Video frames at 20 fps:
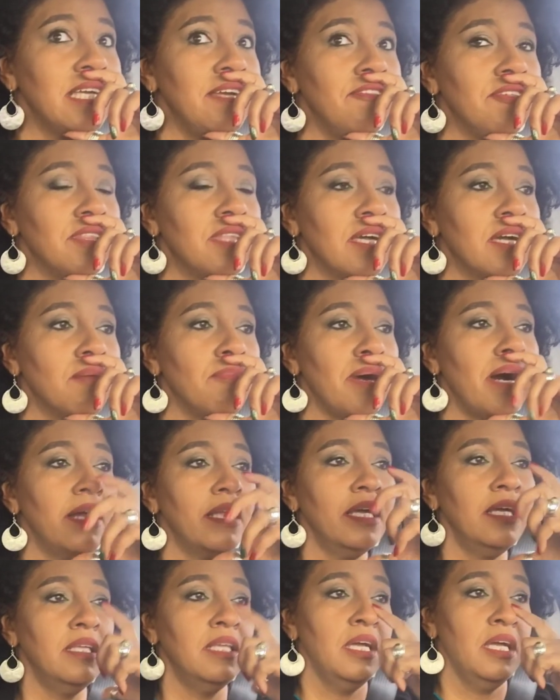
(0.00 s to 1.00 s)
even think about
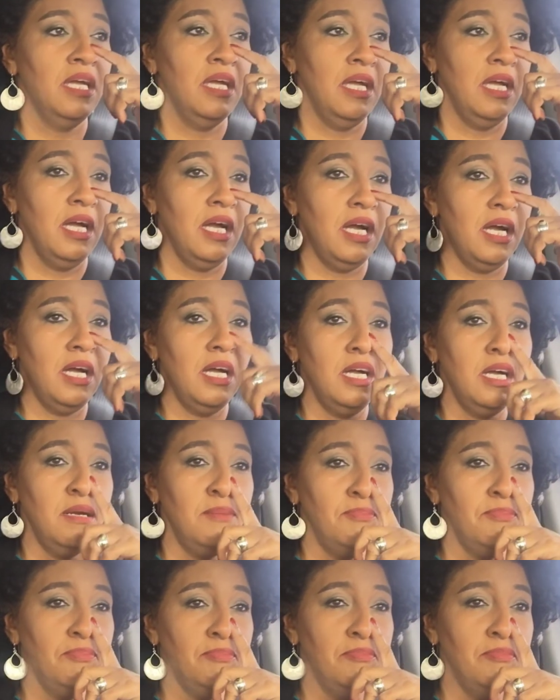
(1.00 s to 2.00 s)
it.
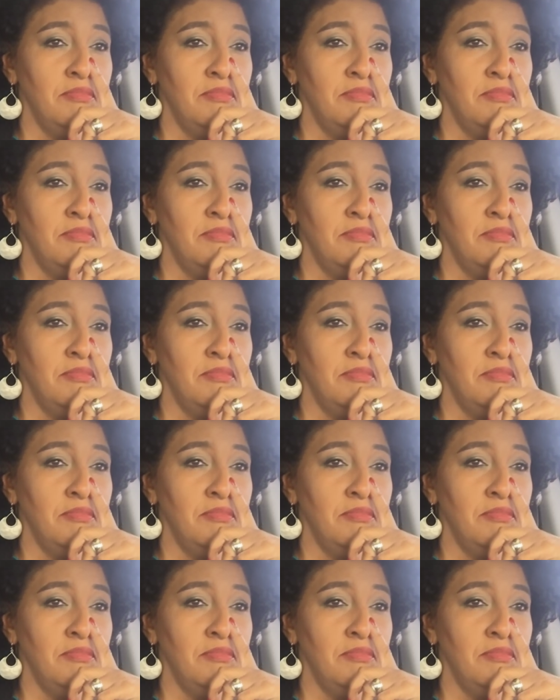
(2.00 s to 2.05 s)
Um,